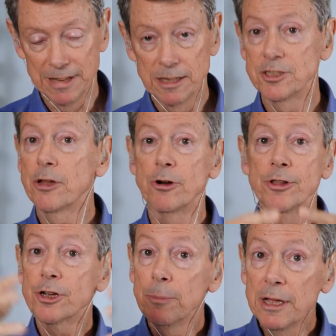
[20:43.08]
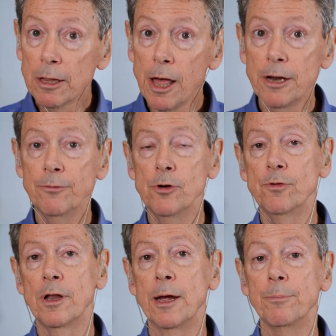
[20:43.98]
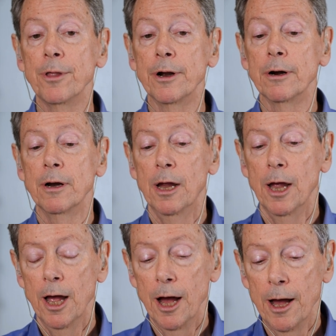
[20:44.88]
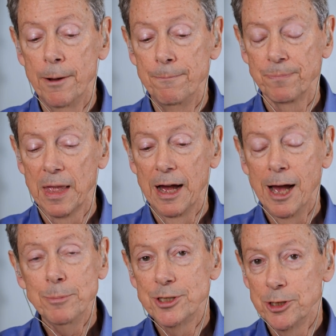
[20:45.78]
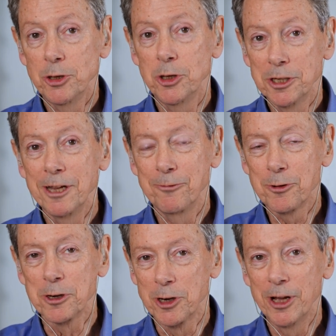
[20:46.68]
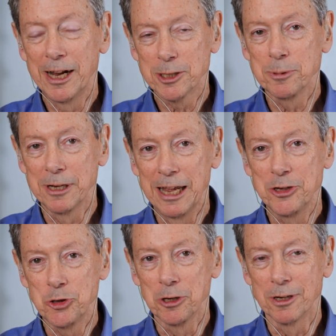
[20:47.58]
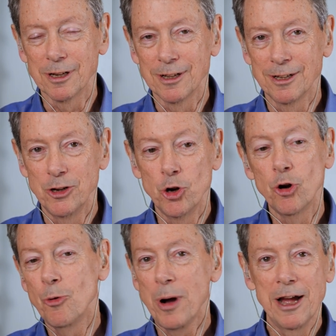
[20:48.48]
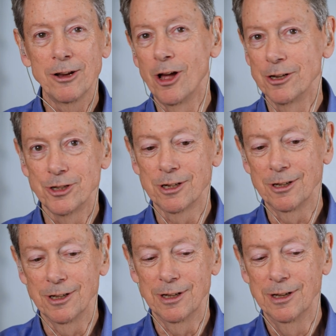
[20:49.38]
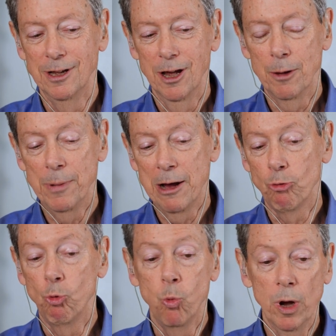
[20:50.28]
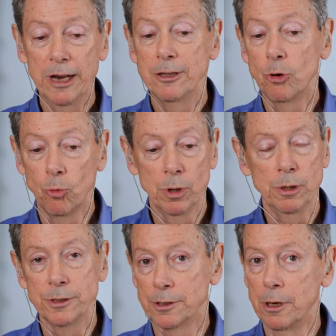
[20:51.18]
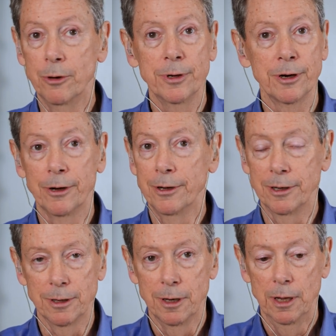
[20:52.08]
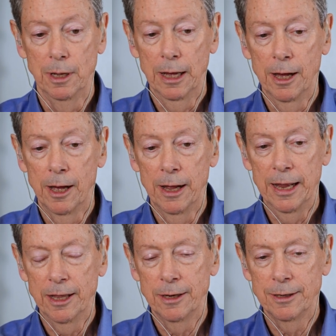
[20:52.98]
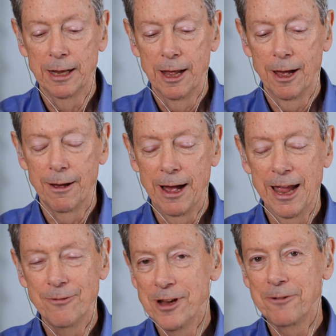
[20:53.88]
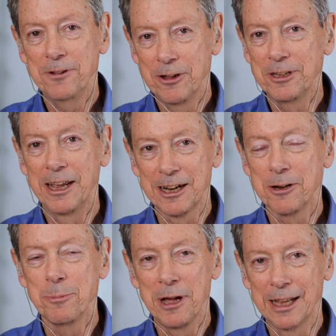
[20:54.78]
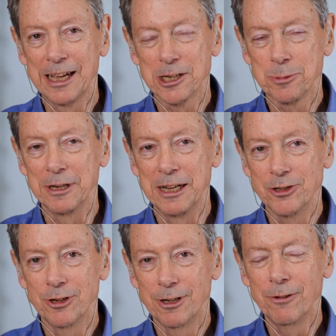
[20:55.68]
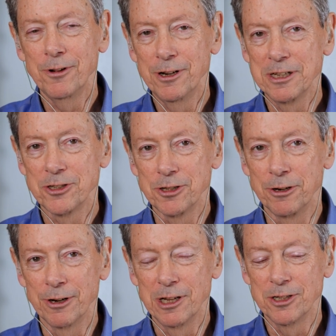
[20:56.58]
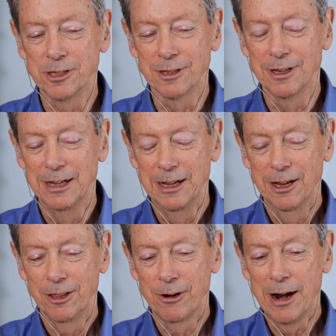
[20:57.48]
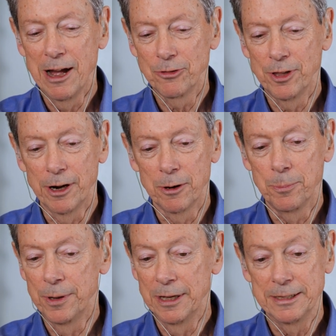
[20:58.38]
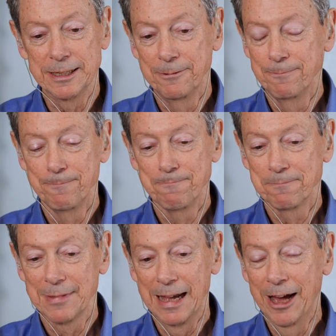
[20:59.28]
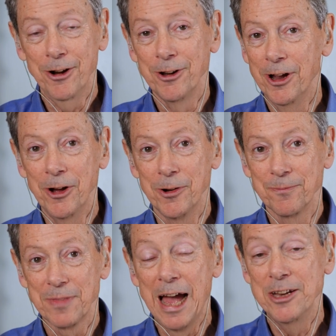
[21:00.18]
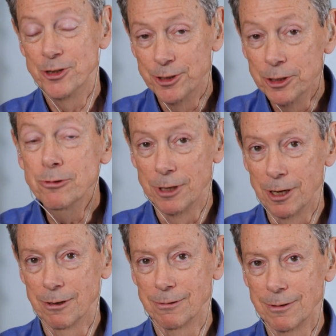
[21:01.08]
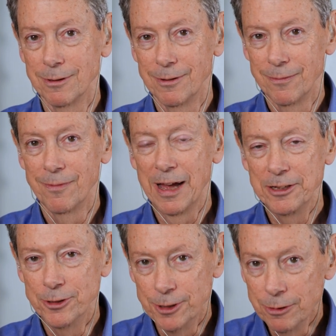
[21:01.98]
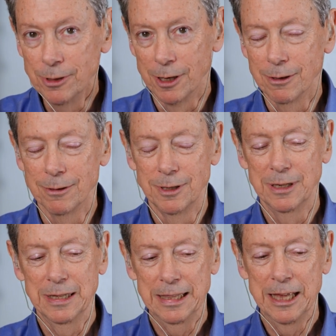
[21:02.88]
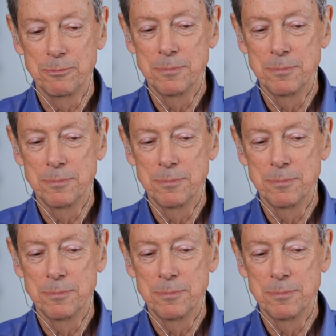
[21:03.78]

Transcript: etc there could be a lot of overlap there uh, i'm still looking for a good explanation uh, neurobiologically about what in the world is going on uh, and i have not found yet a compelling explanation there are various theories and they're out there but i don't know i do know i do know that